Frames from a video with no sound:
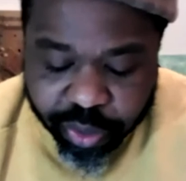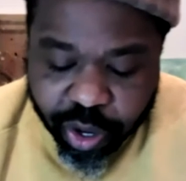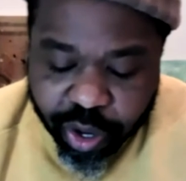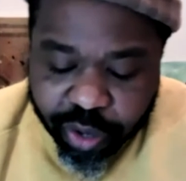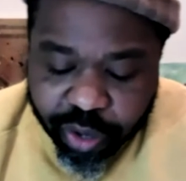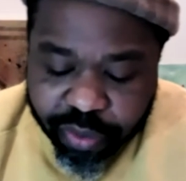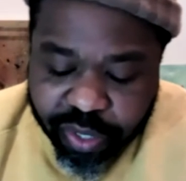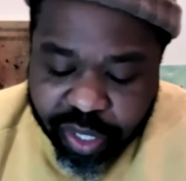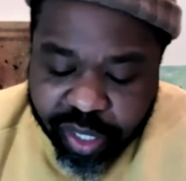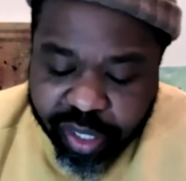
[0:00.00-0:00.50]

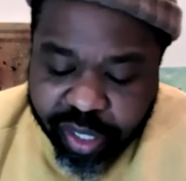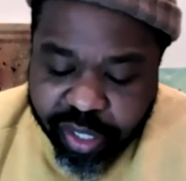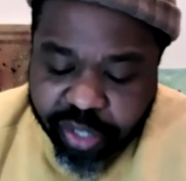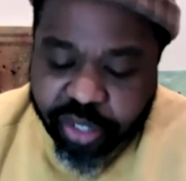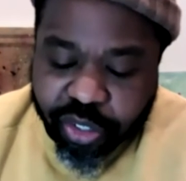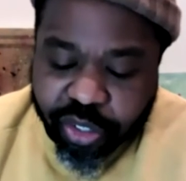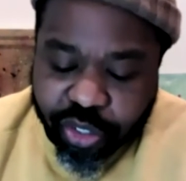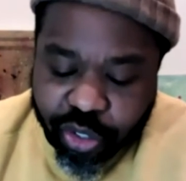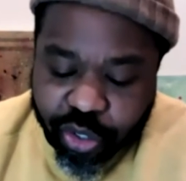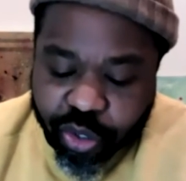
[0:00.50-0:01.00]
often
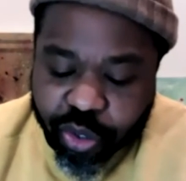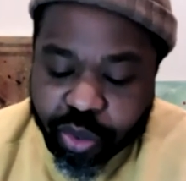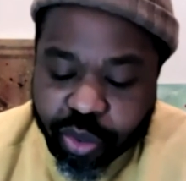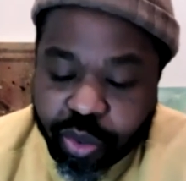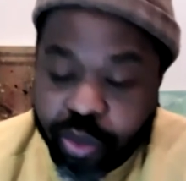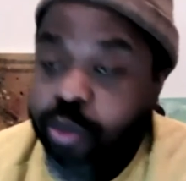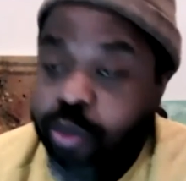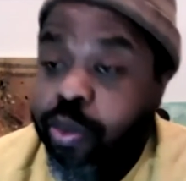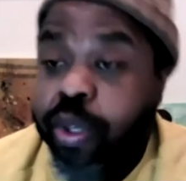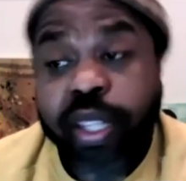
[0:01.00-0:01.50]
listened
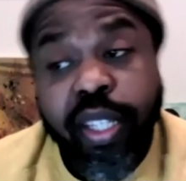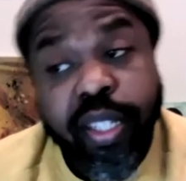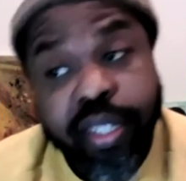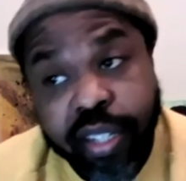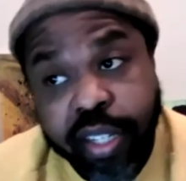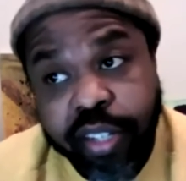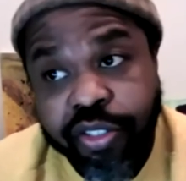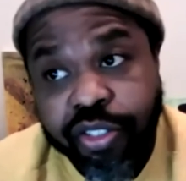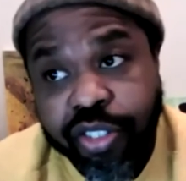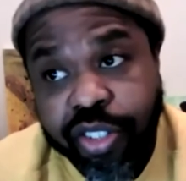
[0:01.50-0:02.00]
to, with
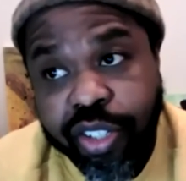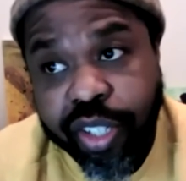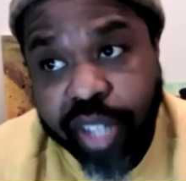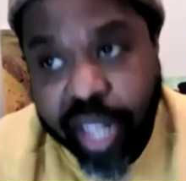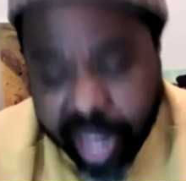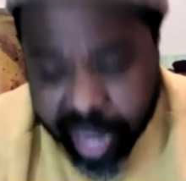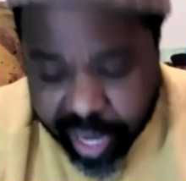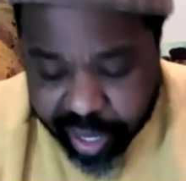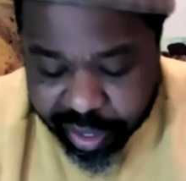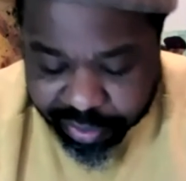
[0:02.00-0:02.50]
intention
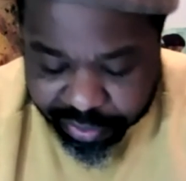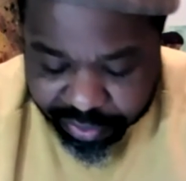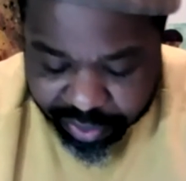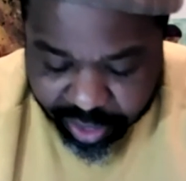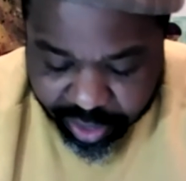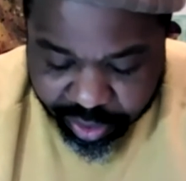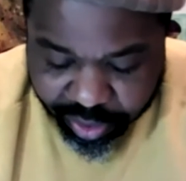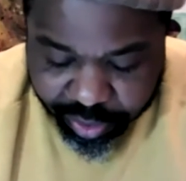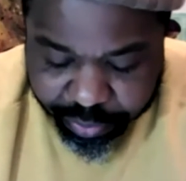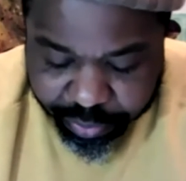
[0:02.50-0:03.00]
and
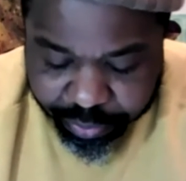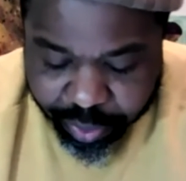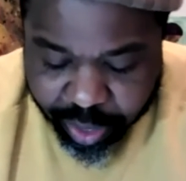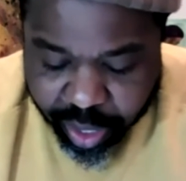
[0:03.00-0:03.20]
fear,